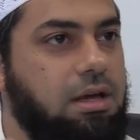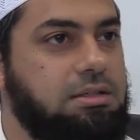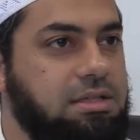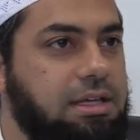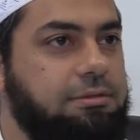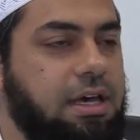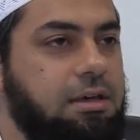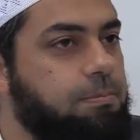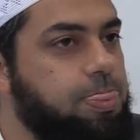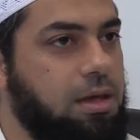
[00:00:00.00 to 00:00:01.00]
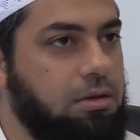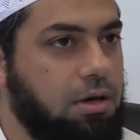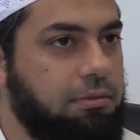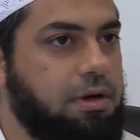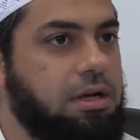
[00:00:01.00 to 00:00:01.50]
to live a
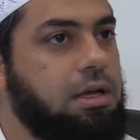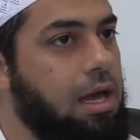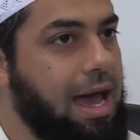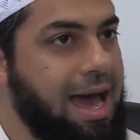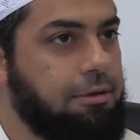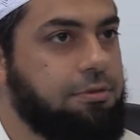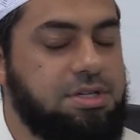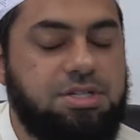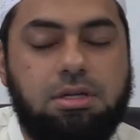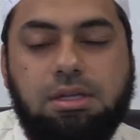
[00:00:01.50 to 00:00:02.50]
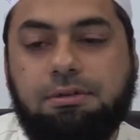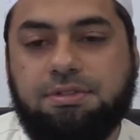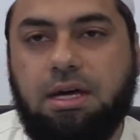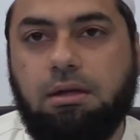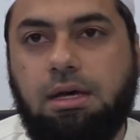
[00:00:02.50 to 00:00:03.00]
very average
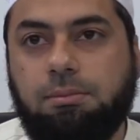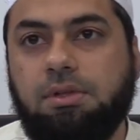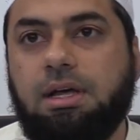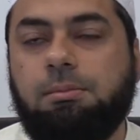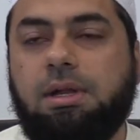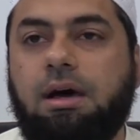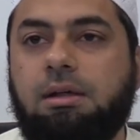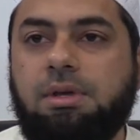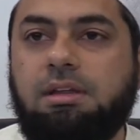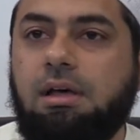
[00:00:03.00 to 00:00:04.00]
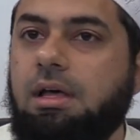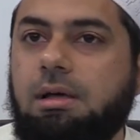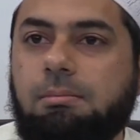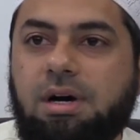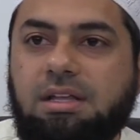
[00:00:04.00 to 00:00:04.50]
lifestyle. Alhamdulillah, Rabbil Alameen.
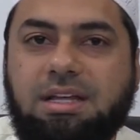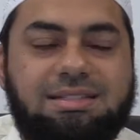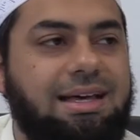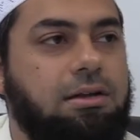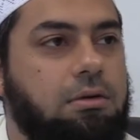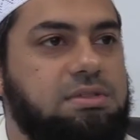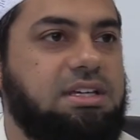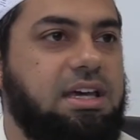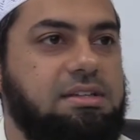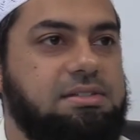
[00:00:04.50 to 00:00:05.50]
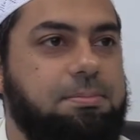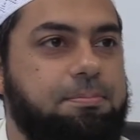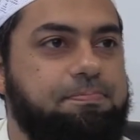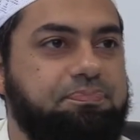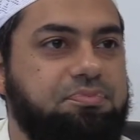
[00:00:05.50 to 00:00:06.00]
But that's not always the case.
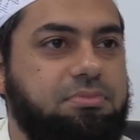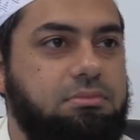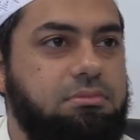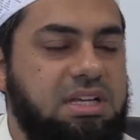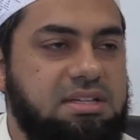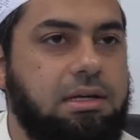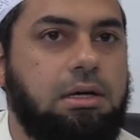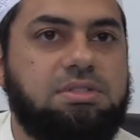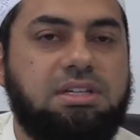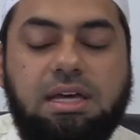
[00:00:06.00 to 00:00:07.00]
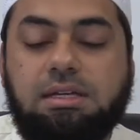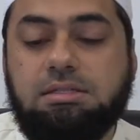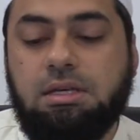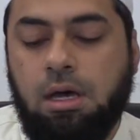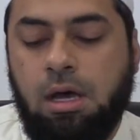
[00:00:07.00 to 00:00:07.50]
It's not always the case.
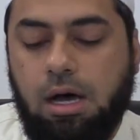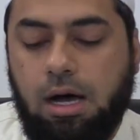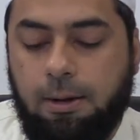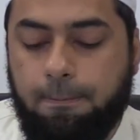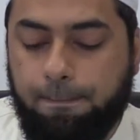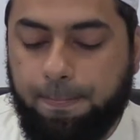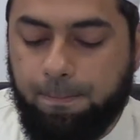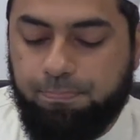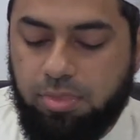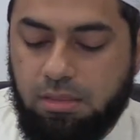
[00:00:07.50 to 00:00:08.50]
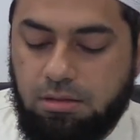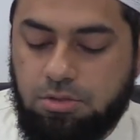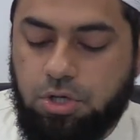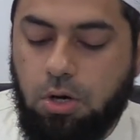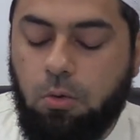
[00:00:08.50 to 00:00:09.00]

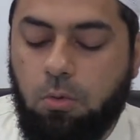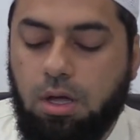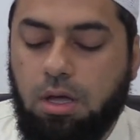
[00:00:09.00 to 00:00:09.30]
So